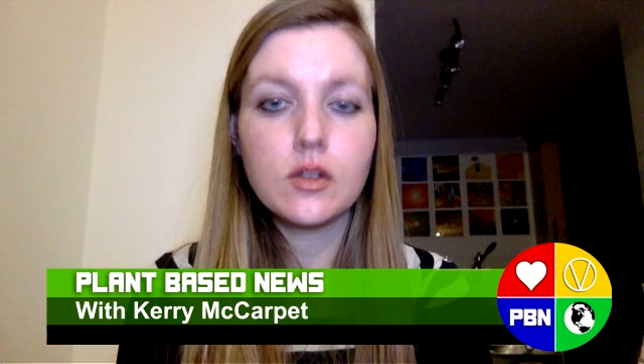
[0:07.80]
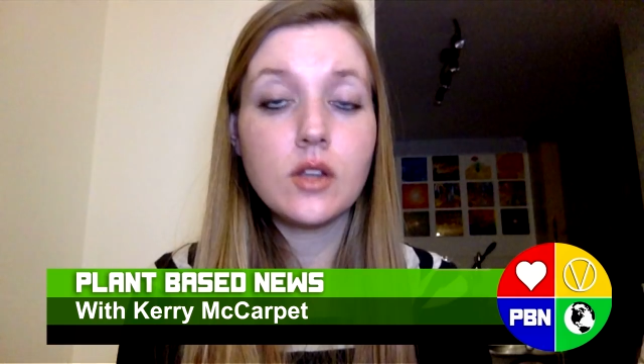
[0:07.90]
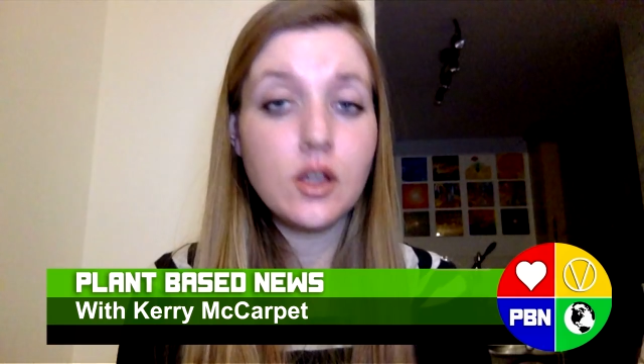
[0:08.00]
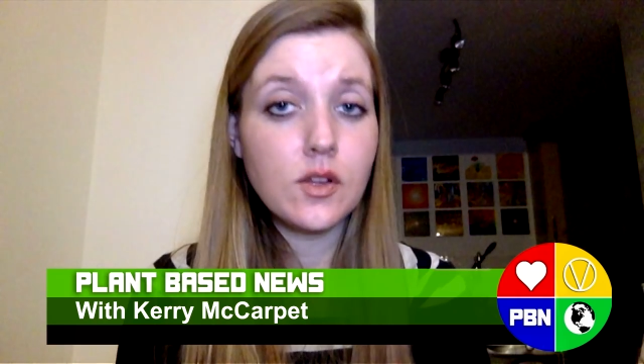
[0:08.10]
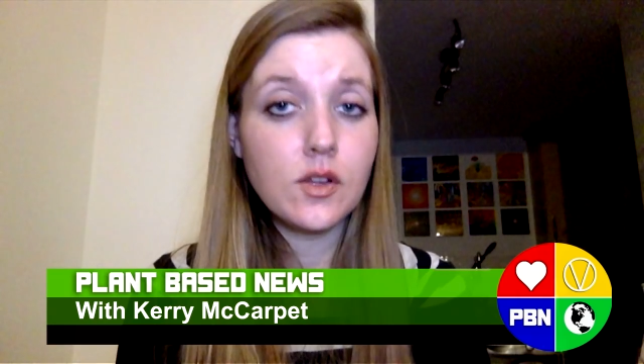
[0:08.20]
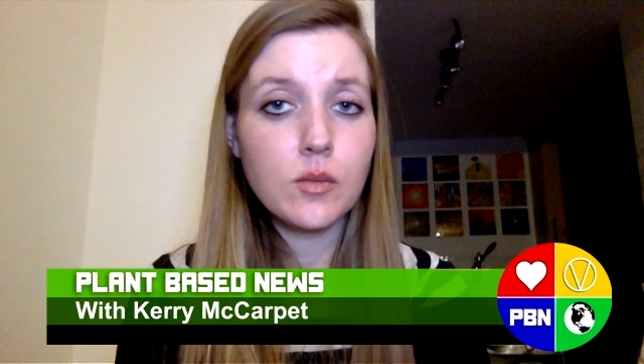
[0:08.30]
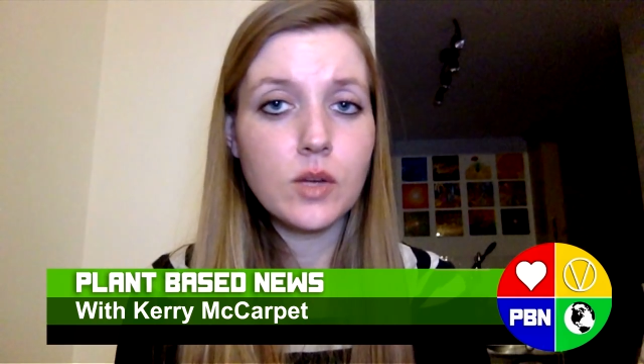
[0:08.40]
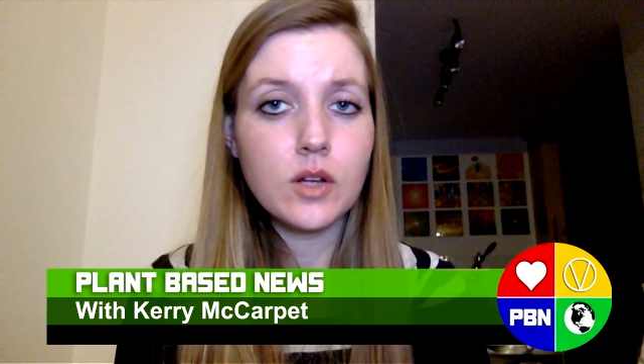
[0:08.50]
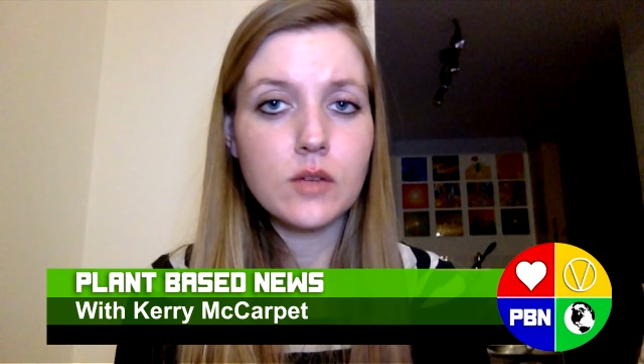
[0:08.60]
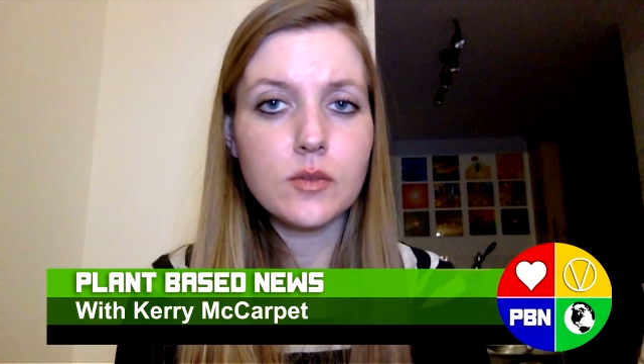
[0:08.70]
Good evening and
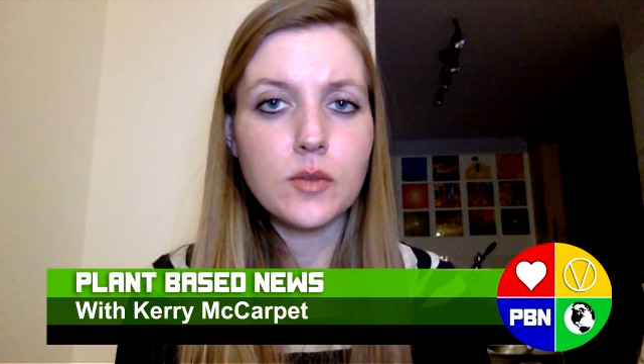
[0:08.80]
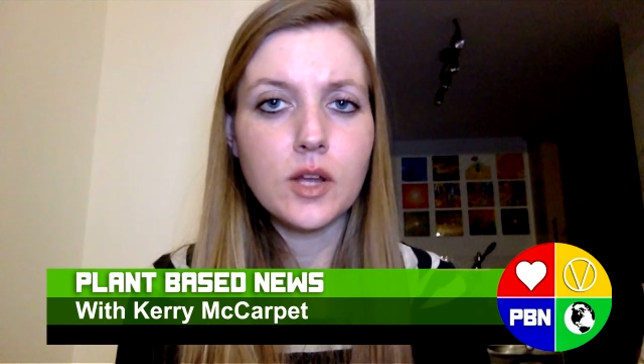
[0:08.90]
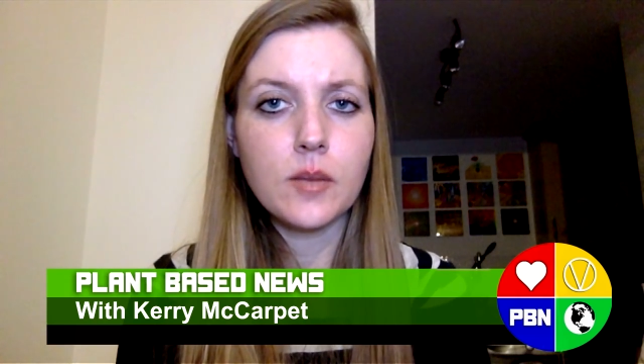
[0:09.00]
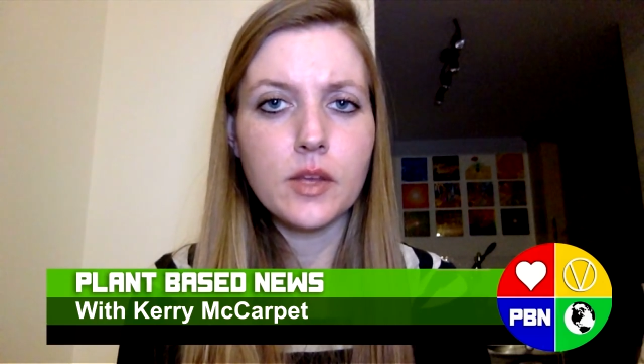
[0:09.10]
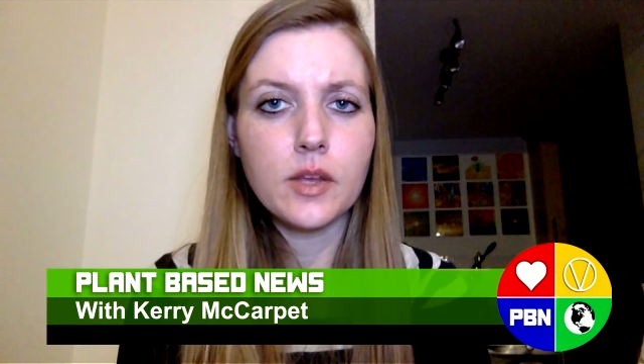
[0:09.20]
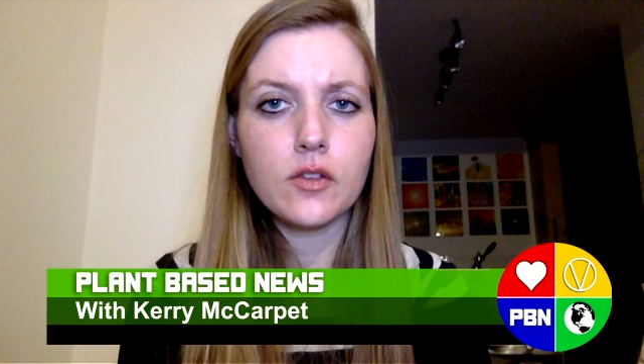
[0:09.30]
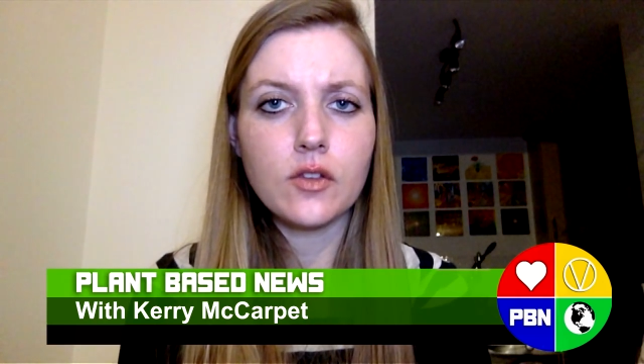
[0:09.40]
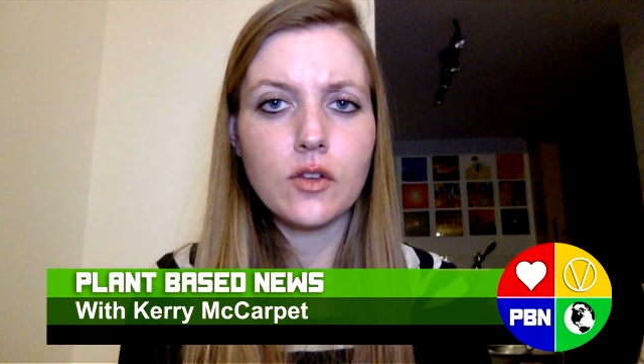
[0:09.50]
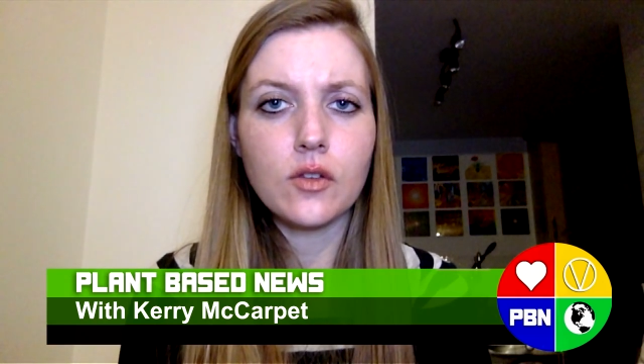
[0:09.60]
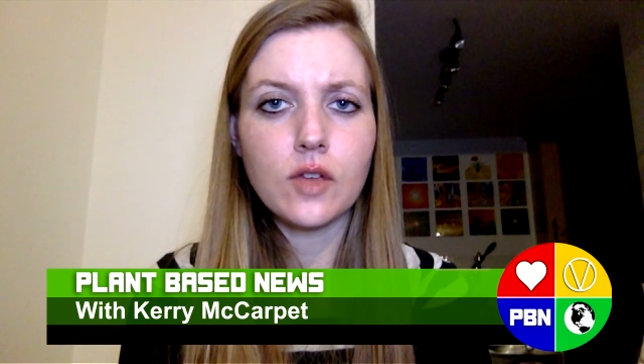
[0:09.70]
welcome to Plant Based
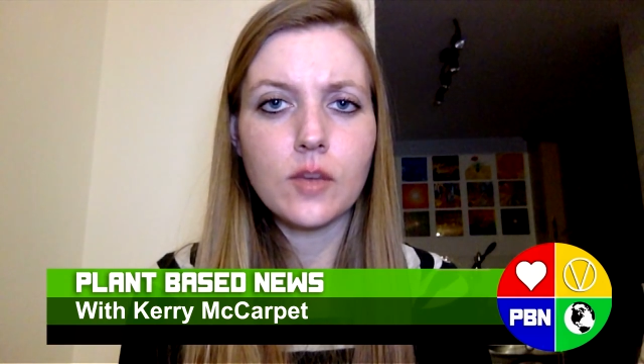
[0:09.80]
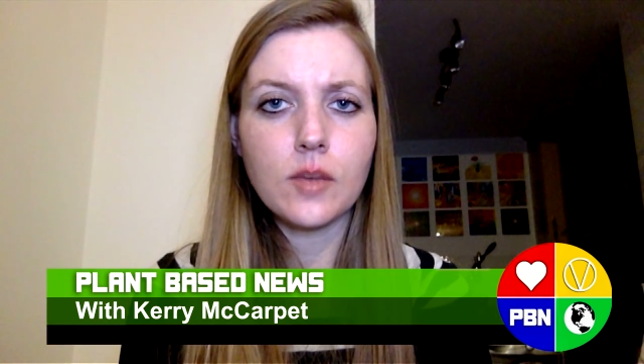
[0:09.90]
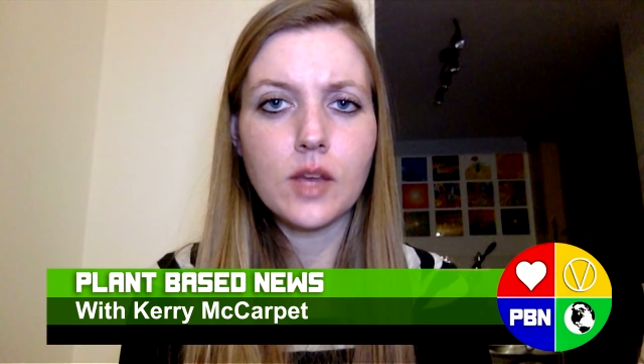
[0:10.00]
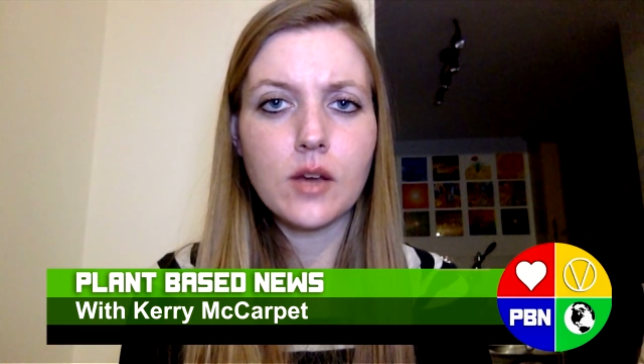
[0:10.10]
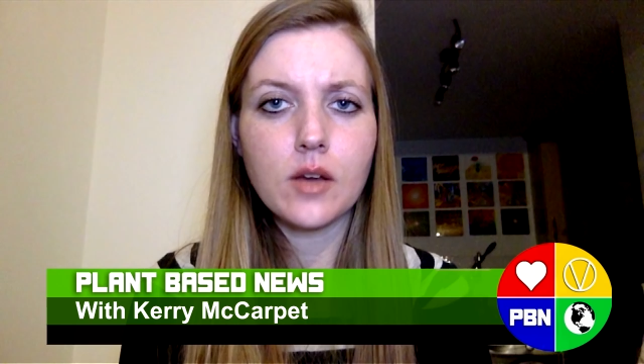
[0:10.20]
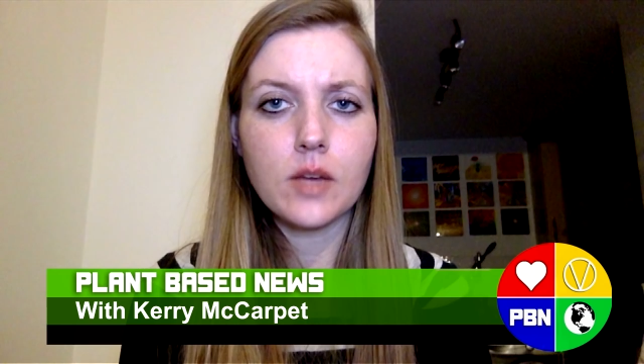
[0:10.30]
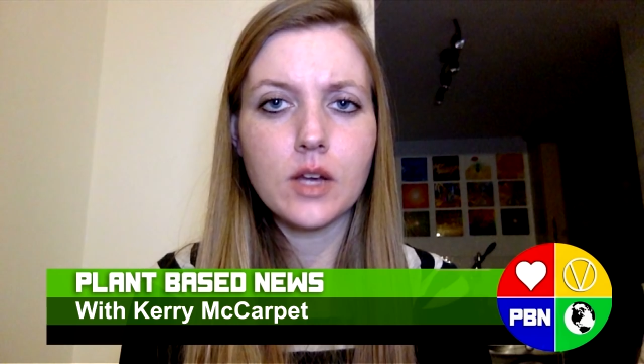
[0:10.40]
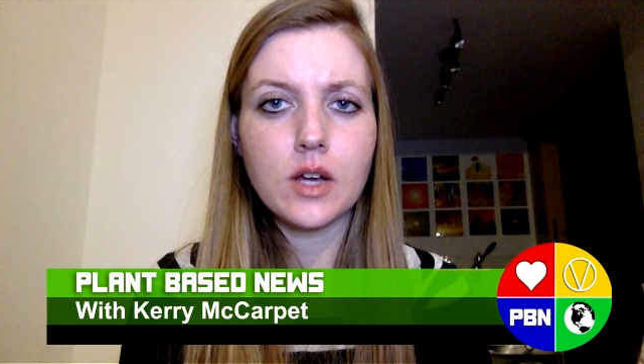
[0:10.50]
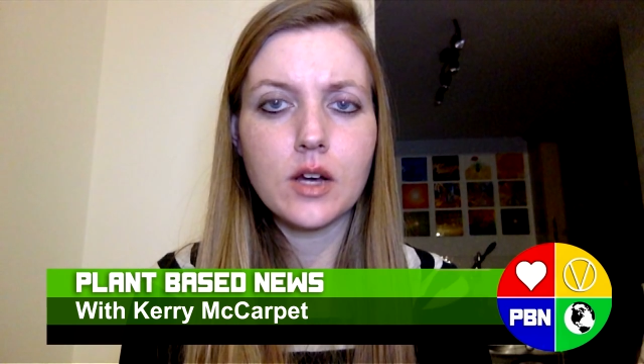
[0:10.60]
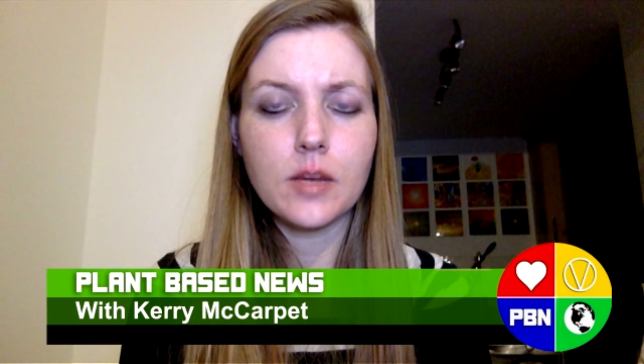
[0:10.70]
News. I'm Kerry
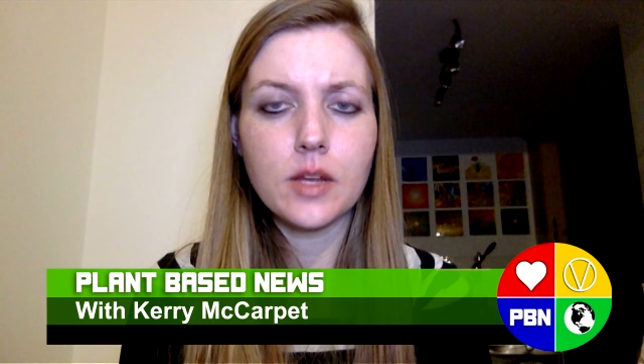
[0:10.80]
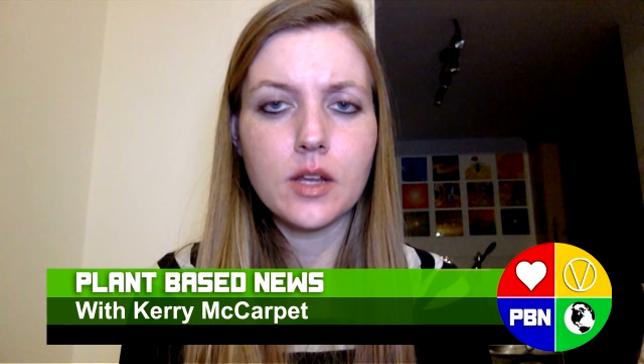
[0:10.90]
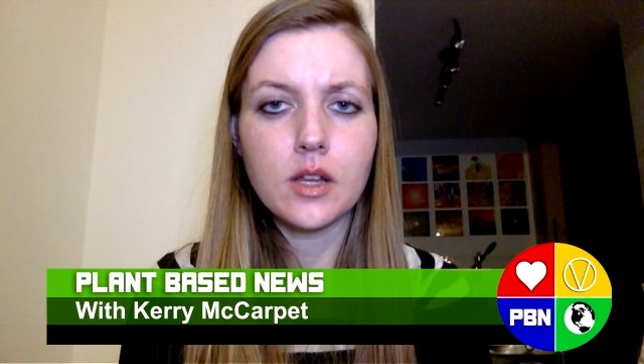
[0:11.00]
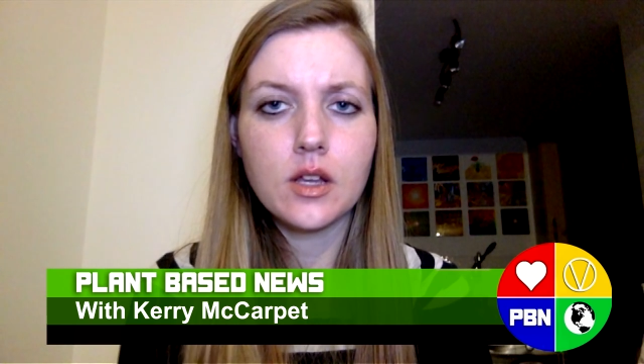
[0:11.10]
McCarpet.